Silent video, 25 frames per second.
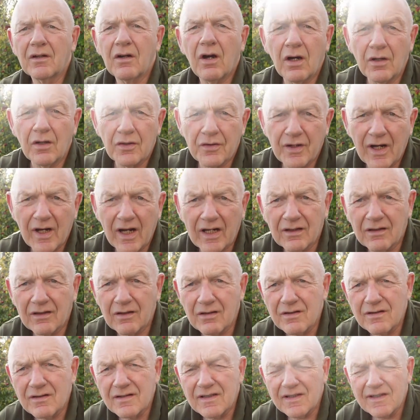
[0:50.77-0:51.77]

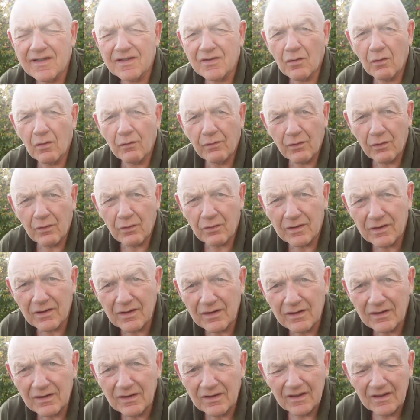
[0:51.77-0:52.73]
contractors, and so forth.